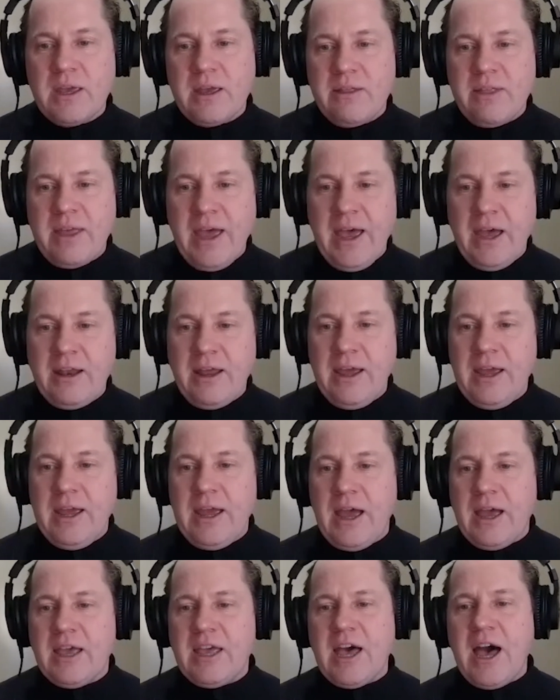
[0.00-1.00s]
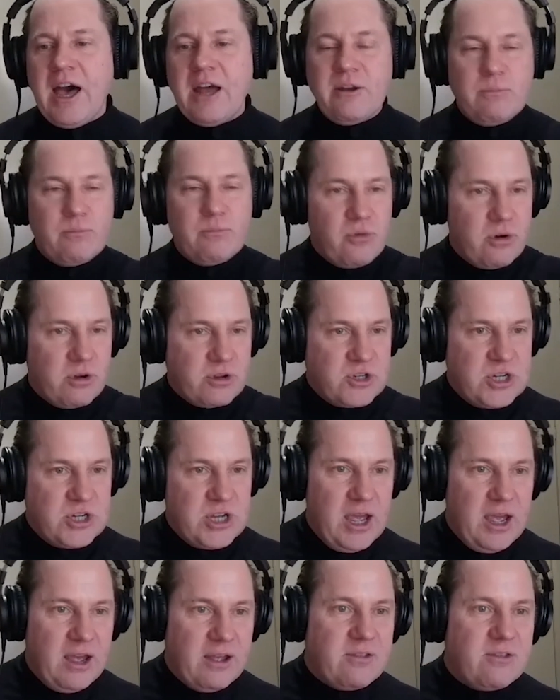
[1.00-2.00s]
They had a garden
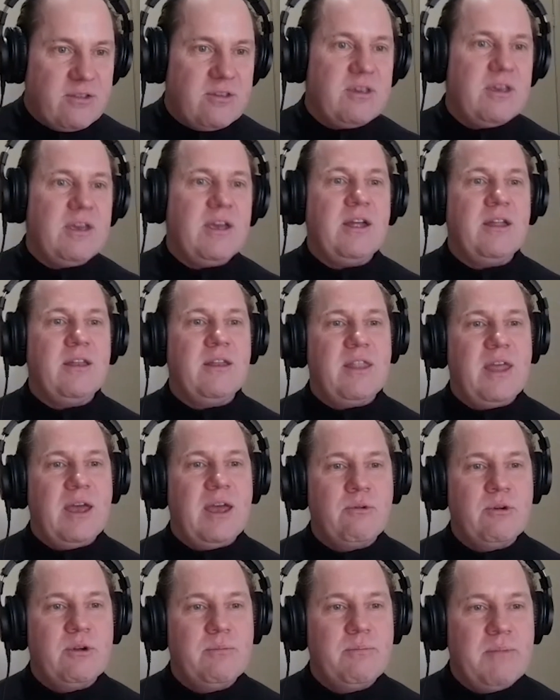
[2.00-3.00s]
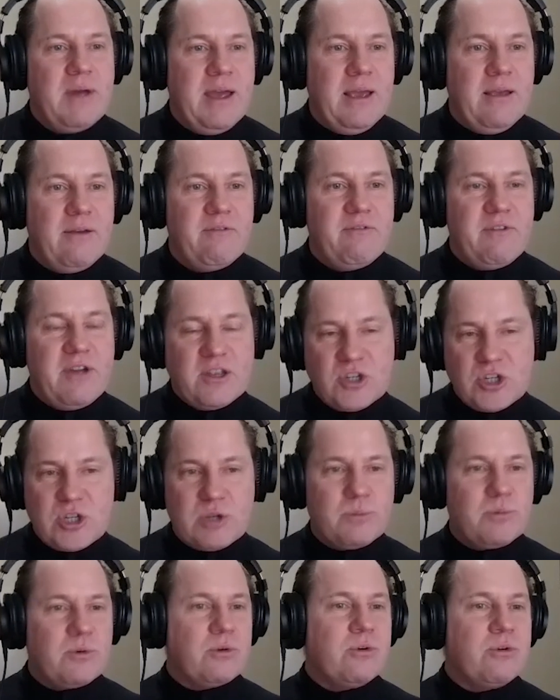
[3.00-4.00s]
project, and they would make
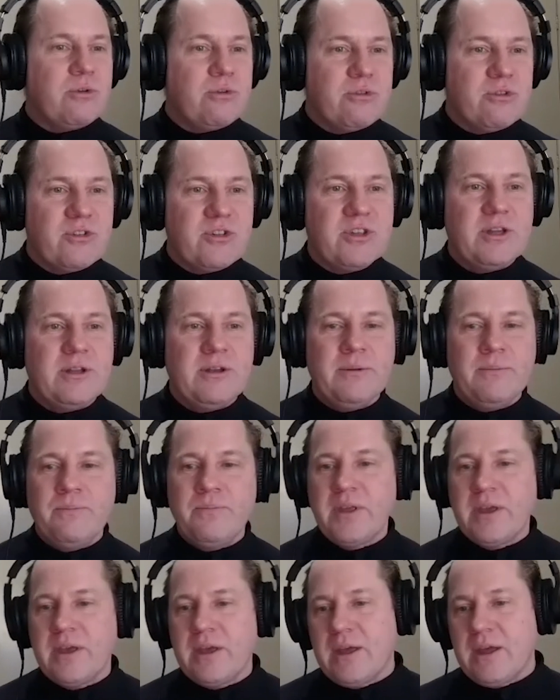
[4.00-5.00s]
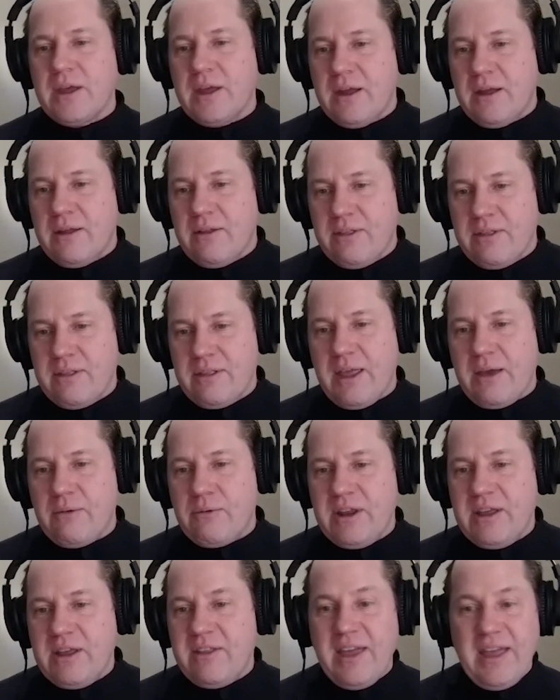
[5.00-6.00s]
vegetables, and they
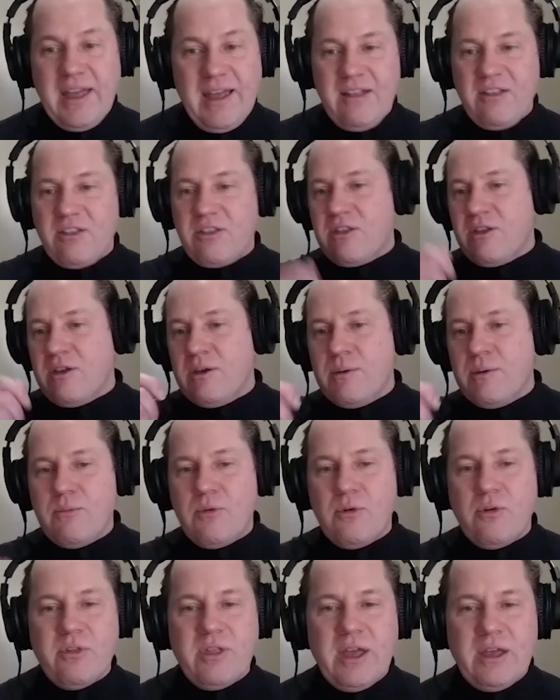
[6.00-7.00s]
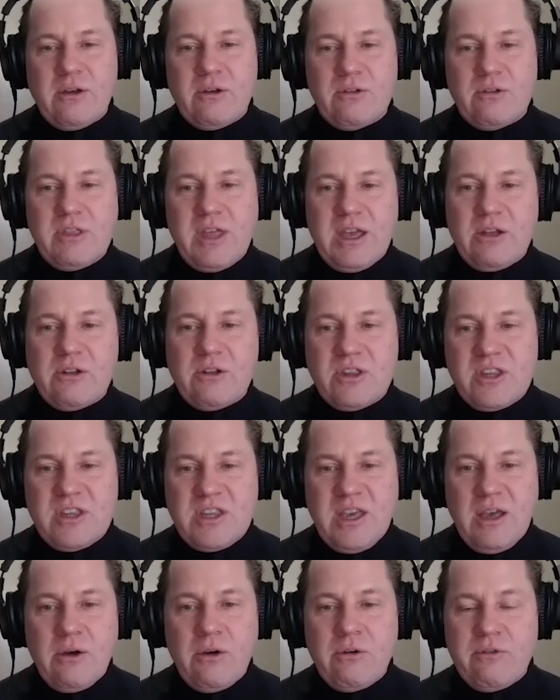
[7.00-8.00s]
would either eat them or they could
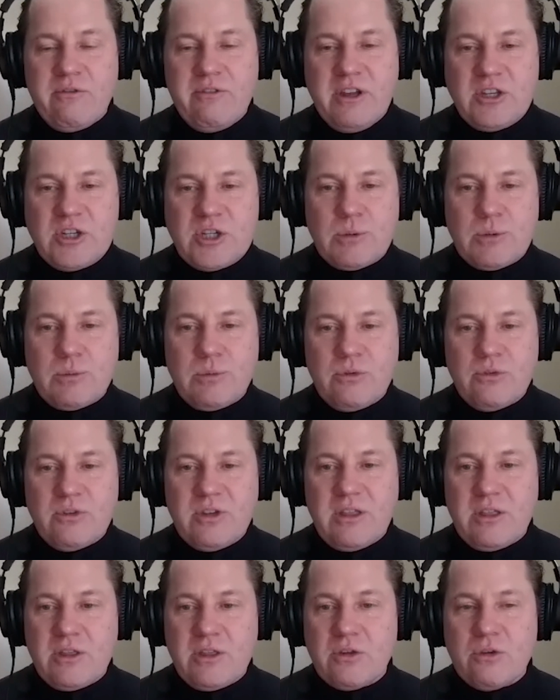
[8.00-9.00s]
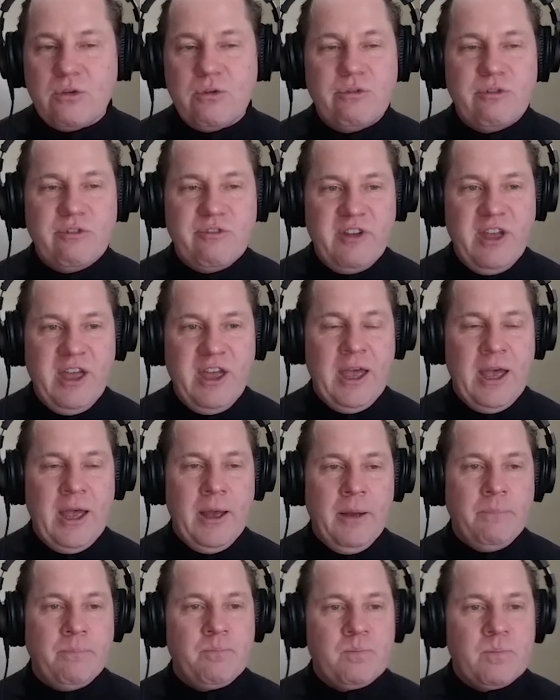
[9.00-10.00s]
sell vegetables at the school
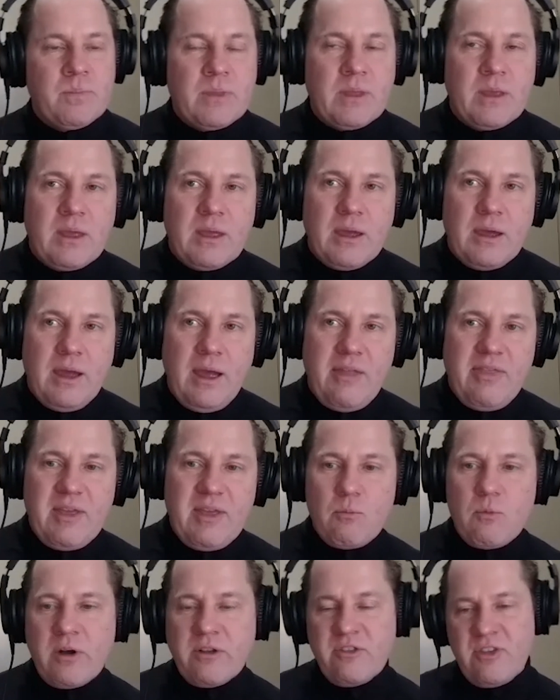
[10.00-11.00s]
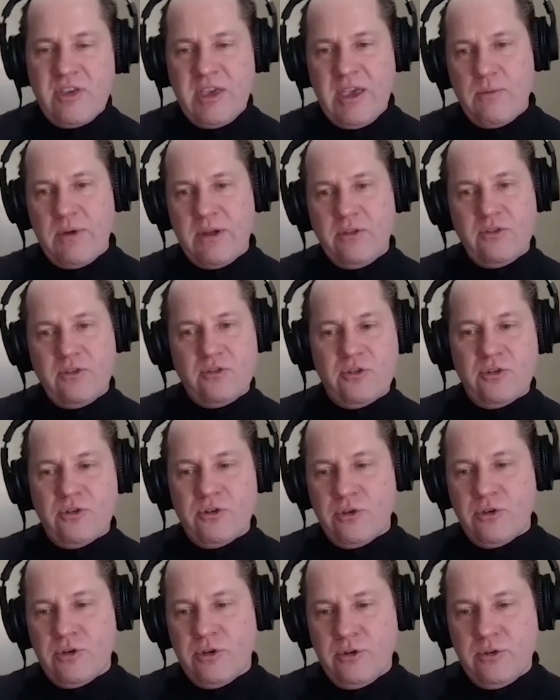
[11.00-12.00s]
fair. And then once he went
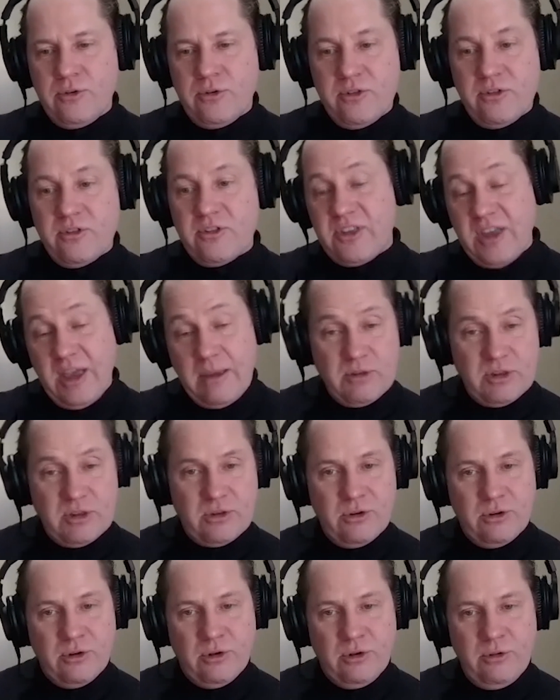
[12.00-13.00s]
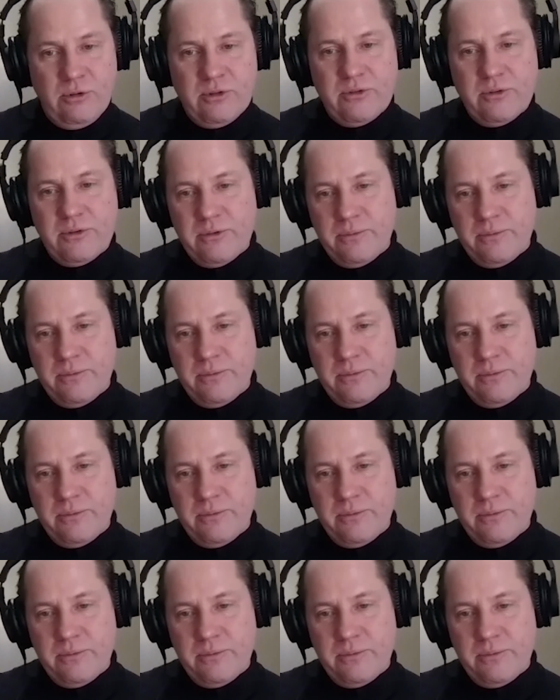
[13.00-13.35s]
to the same school,